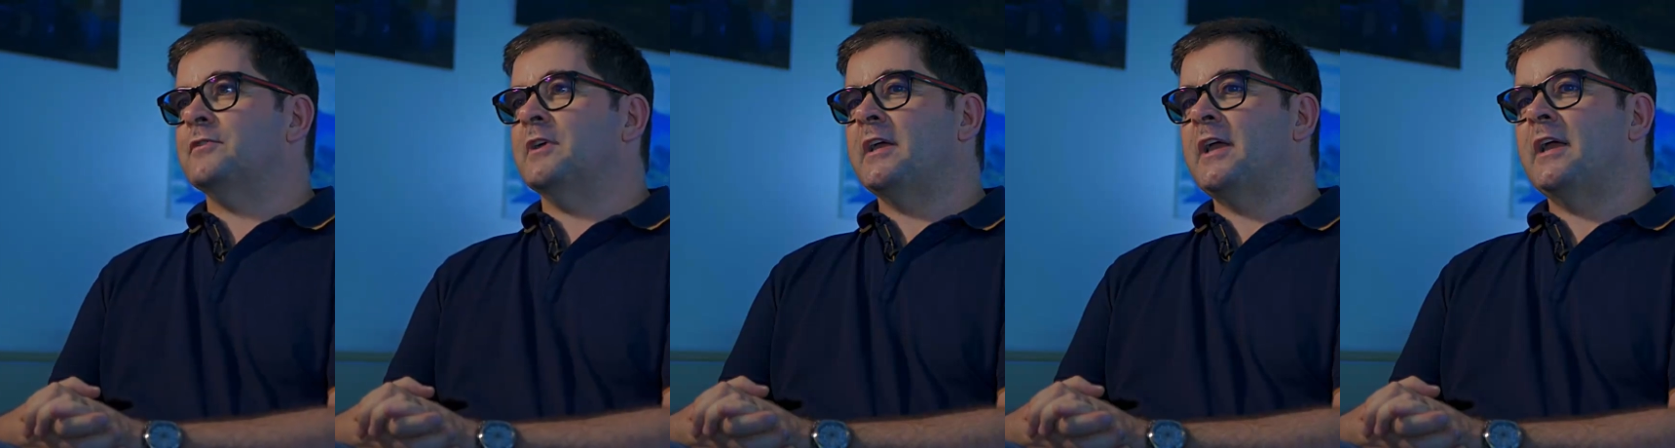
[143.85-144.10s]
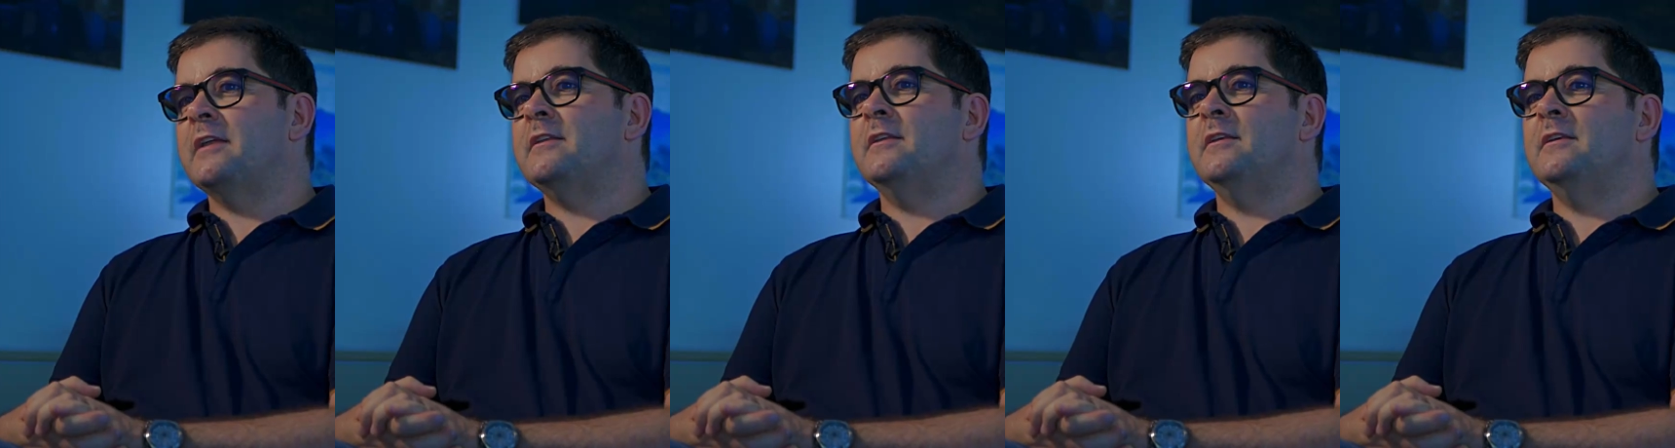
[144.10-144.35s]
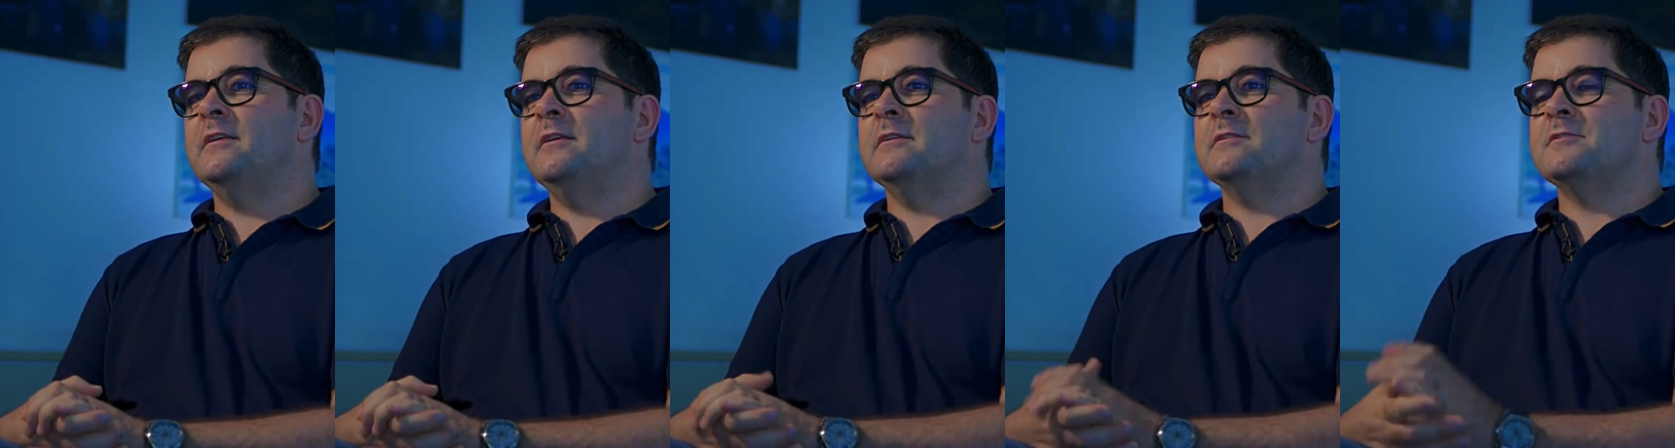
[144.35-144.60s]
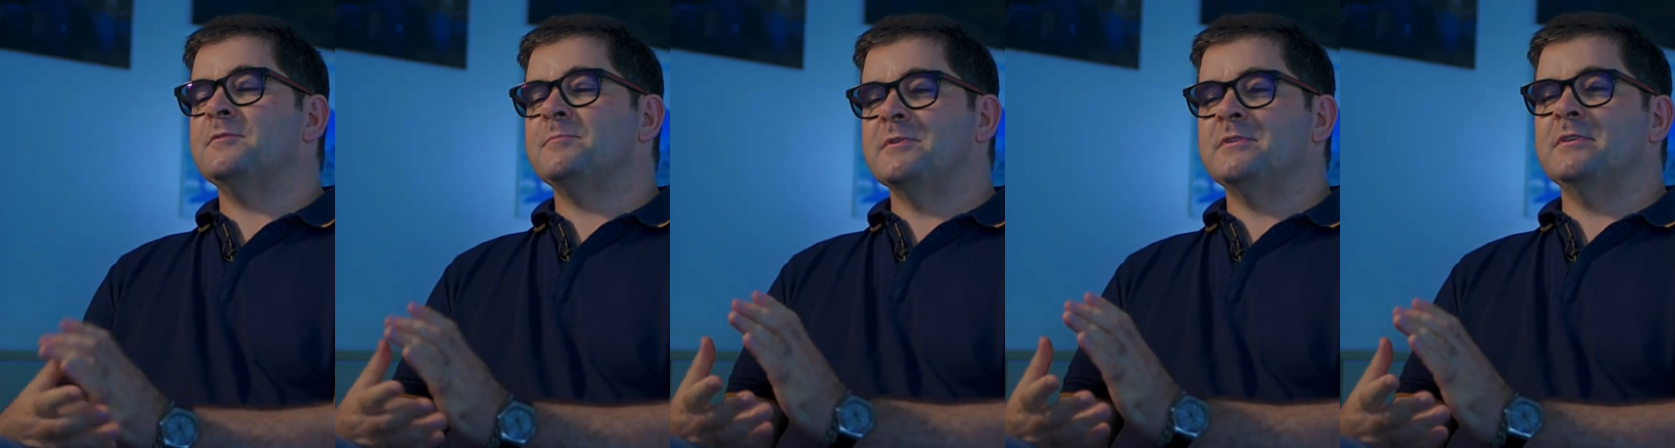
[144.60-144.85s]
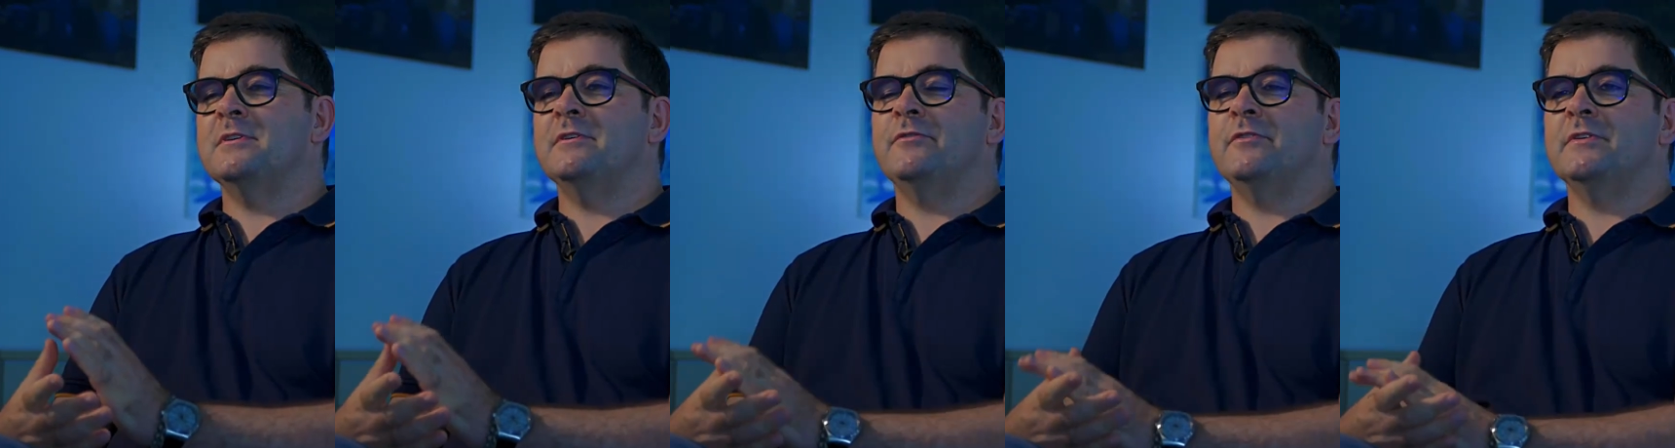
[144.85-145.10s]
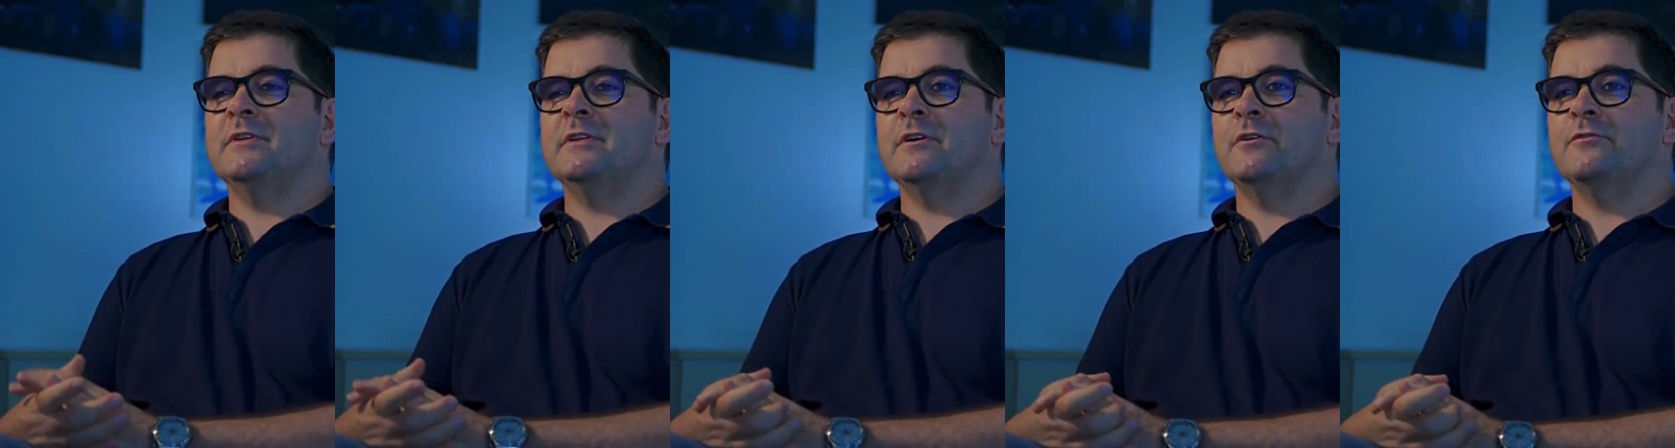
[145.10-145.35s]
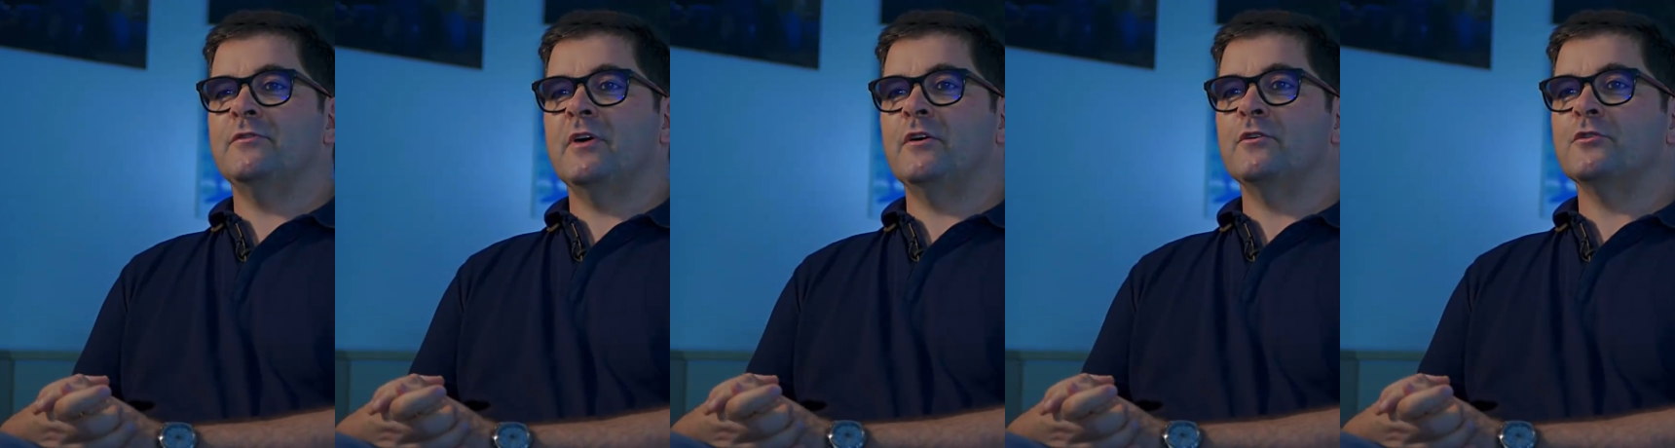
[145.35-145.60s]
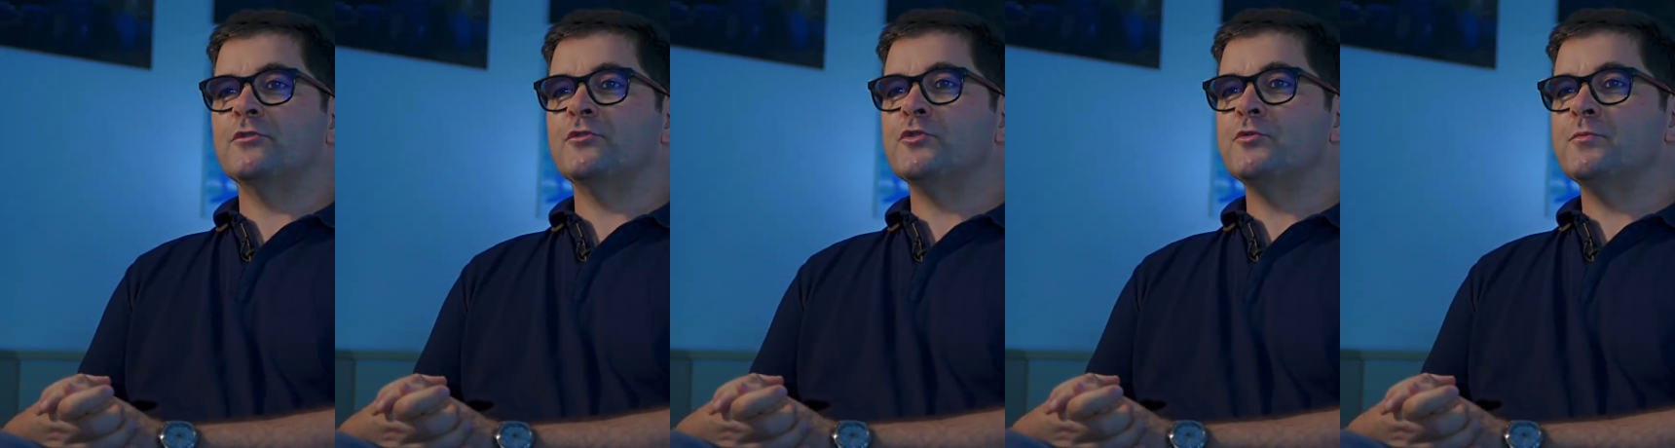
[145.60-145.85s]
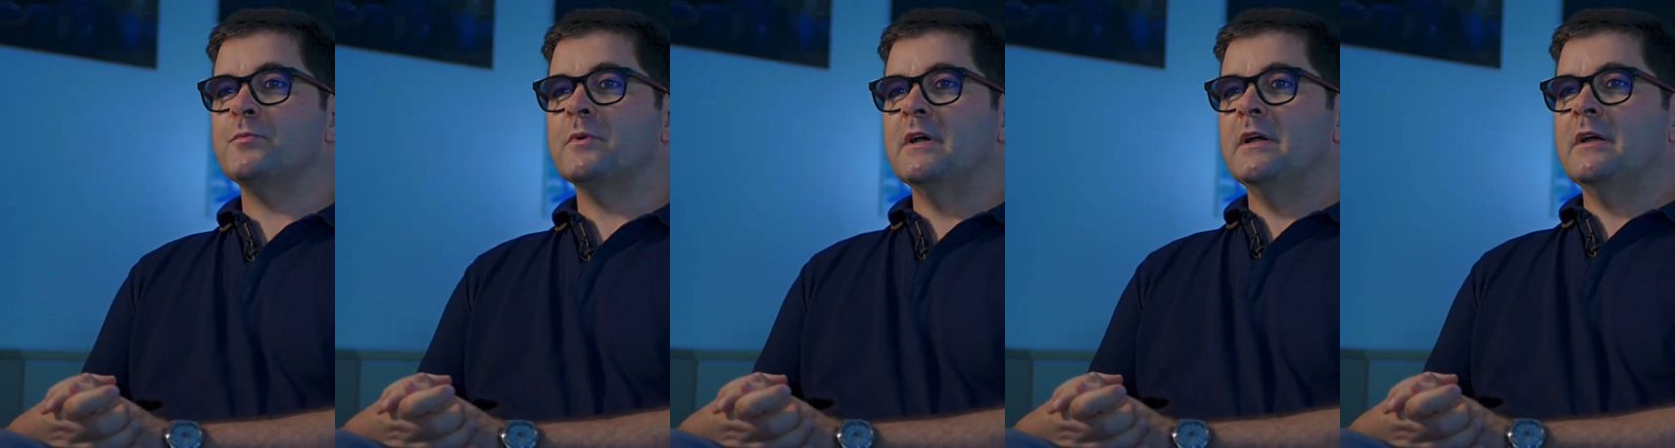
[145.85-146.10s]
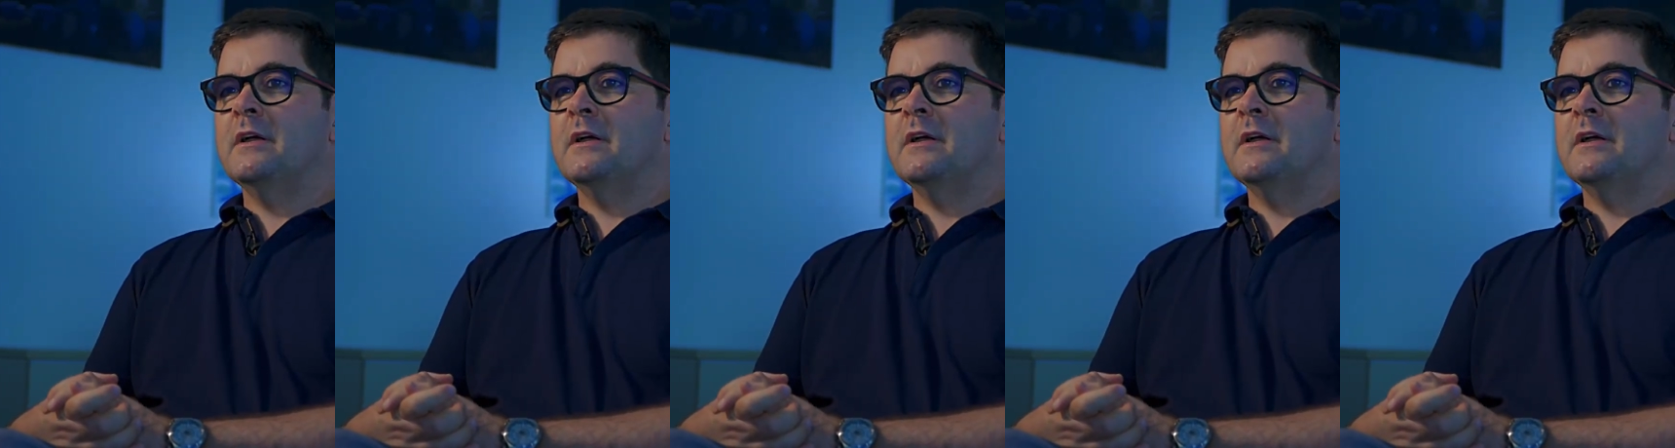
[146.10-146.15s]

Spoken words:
KIT and specifically of our group,